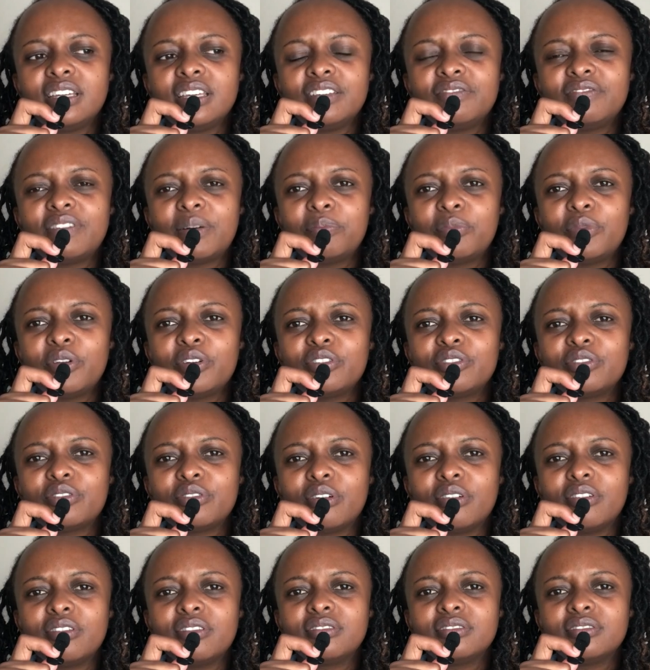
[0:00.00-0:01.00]
If I'm not
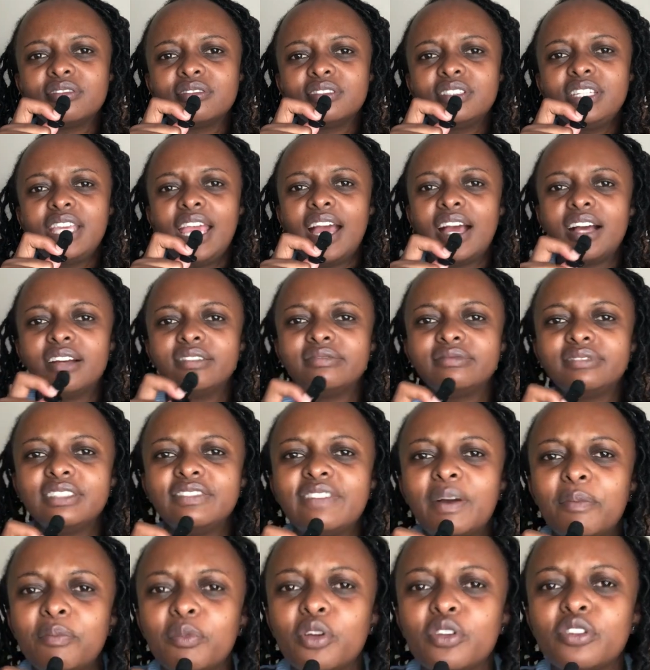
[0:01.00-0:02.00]
wrong. Yeah,
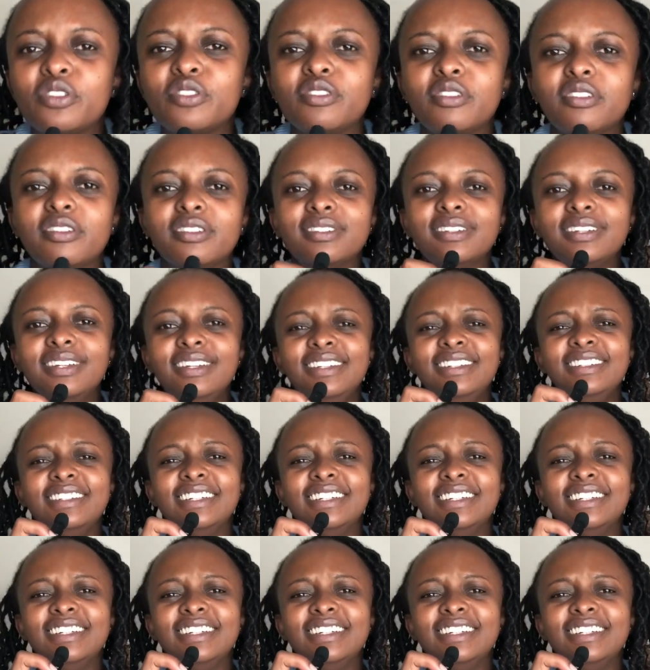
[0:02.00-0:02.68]
if I'm not wrong.